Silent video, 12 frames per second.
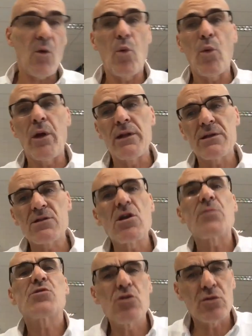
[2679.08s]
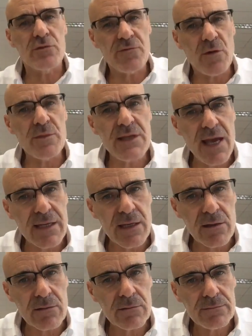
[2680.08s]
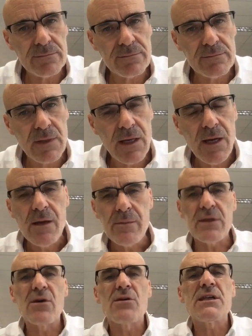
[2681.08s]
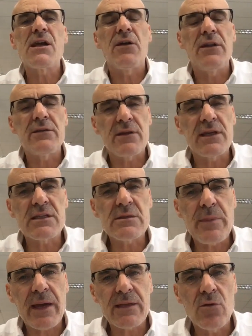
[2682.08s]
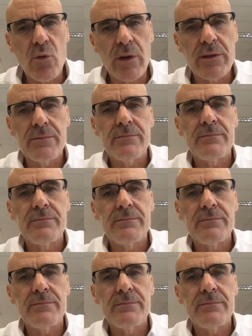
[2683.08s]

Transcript: will stop short from attacking you because he cannot expect to win.